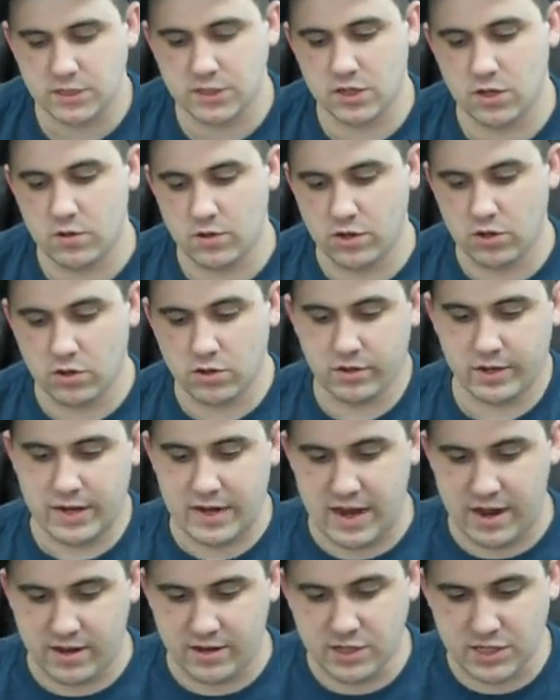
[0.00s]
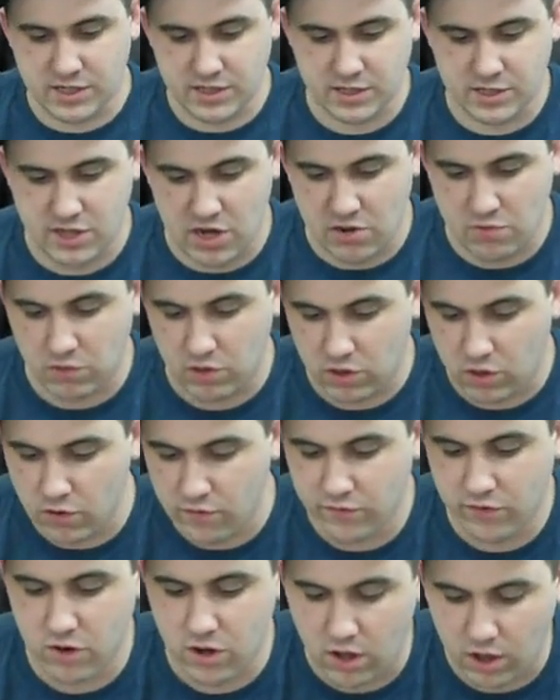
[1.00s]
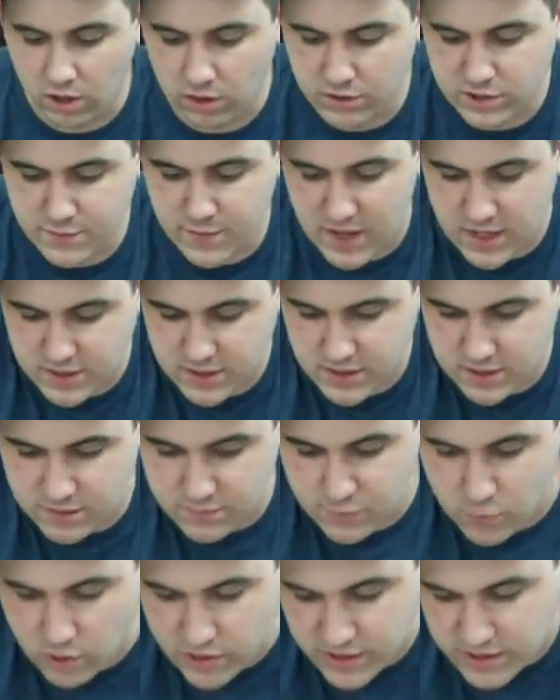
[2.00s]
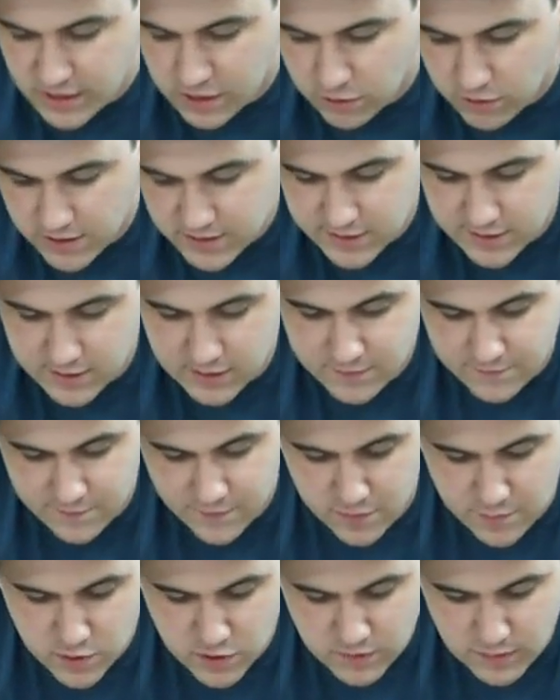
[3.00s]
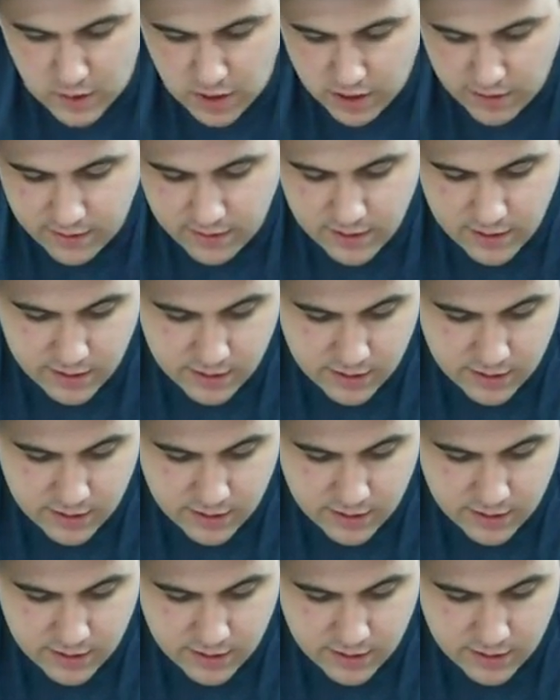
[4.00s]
So you're looking at just general overall sponson point decreases for the most part.